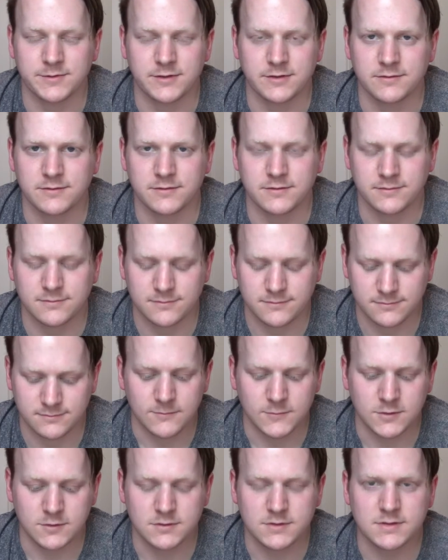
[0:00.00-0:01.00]
I don't know.
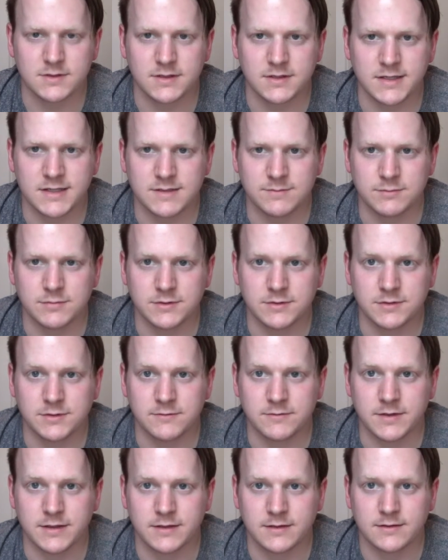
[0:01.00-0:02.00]
What was the last book you
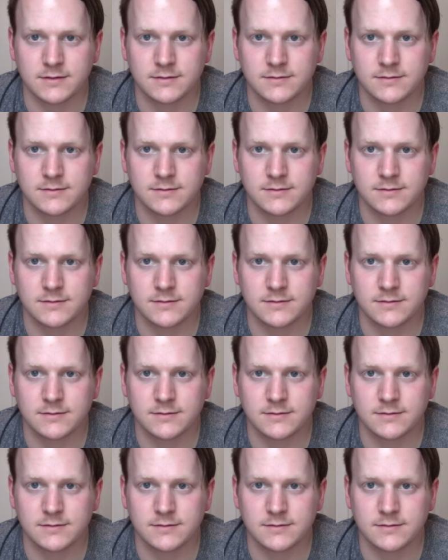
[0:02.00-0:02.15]
read?